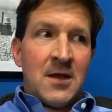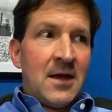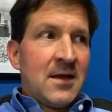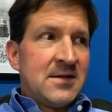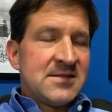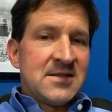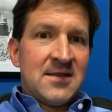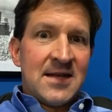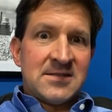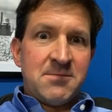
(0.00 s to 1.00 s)
And guys,
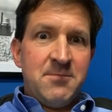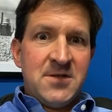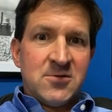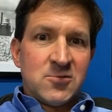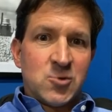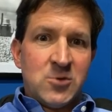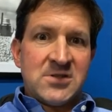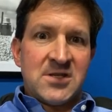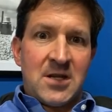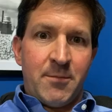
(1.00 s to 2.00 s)
that's a mental
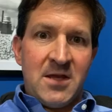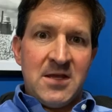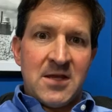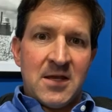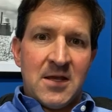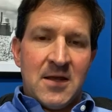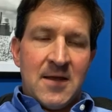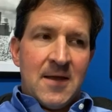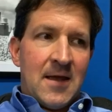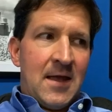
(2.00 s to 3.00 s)
choice that I make.
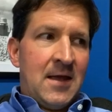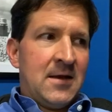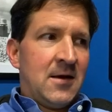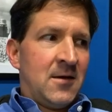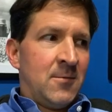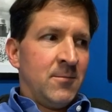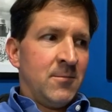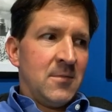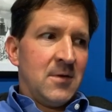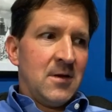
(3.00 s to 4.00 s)
And
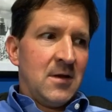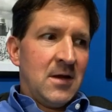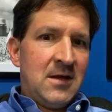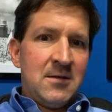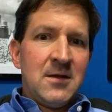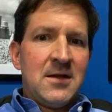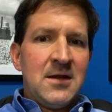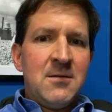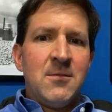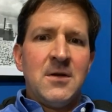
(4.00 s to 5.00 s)

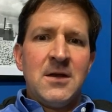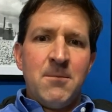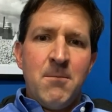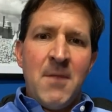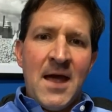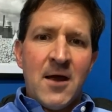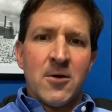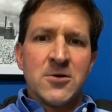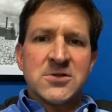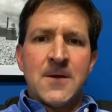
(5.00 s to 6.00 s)
it
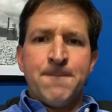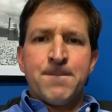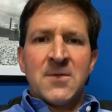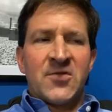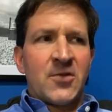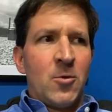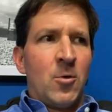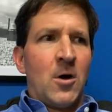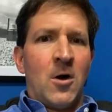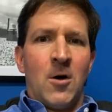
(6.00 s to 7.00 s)
matters.
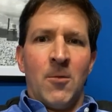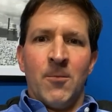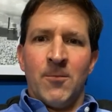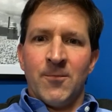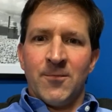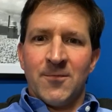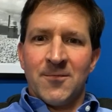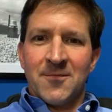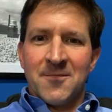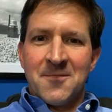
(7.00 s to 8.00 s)
So
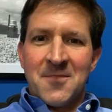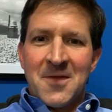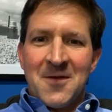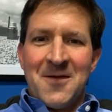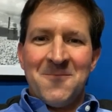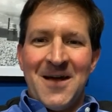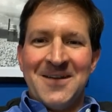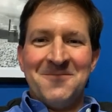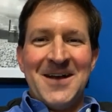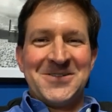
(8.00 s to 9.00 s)

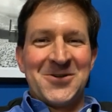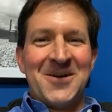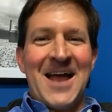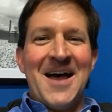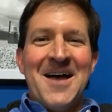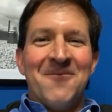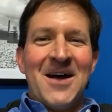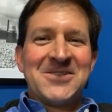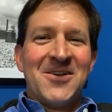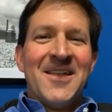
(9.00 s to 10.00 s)
my shirt,
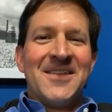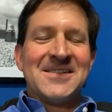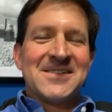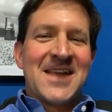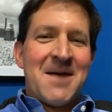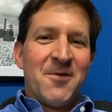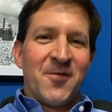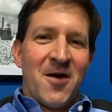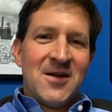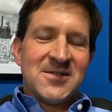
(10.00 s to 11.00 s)
my shirt. This is
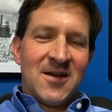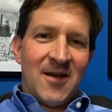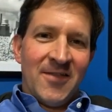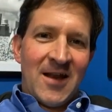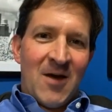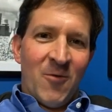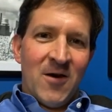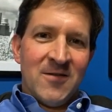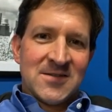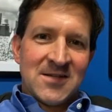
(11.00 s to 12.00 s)
camouflage that I
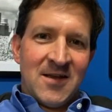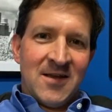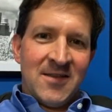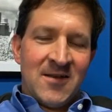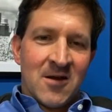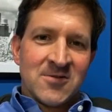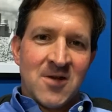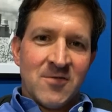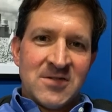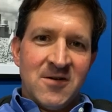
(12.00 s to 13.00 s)
wear in this in the doctor's
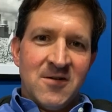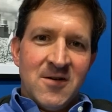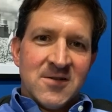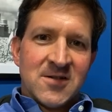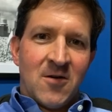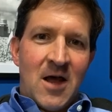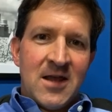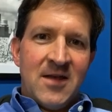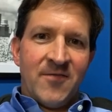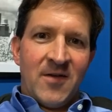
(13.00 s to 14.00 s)
office here. So
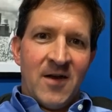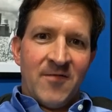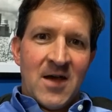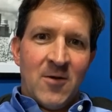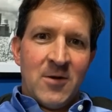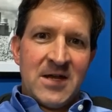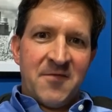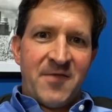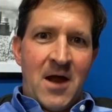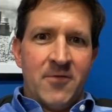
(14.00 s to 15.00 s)
if I don't want to
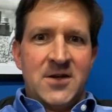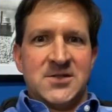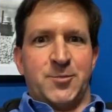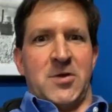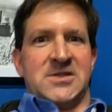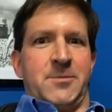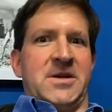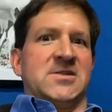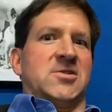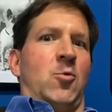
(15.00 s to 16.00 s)
get found, I just press up
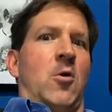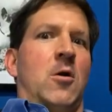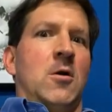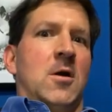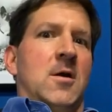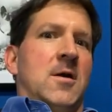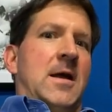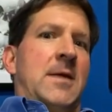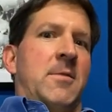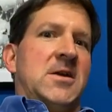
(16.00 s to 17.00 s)
against the wall,
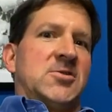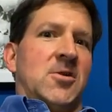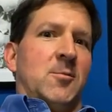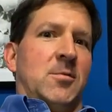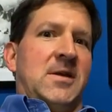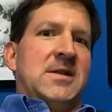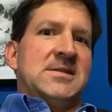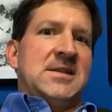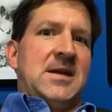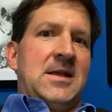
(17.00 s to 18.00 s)
and my shirt
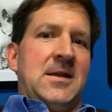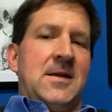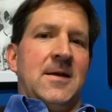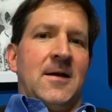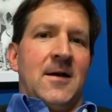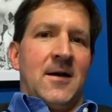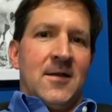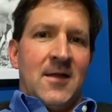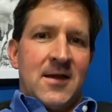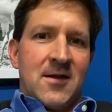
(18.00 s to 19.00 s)
blends in
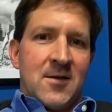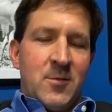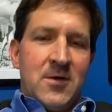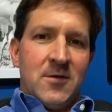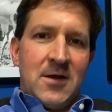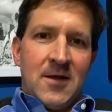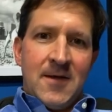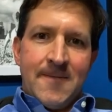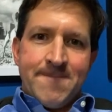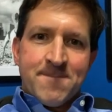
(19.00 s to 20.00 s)
like a chameleon,
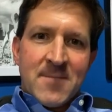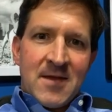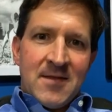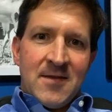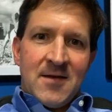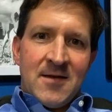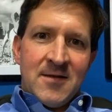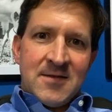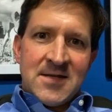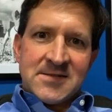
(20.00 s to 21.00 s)
and
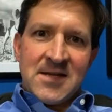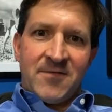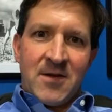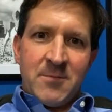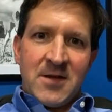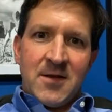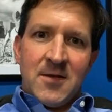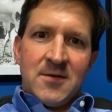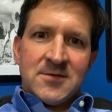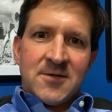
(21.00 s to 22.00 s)
the techs can't find me.
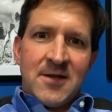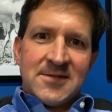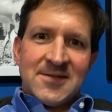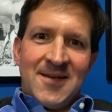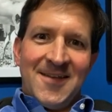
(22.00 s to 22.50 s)
So that's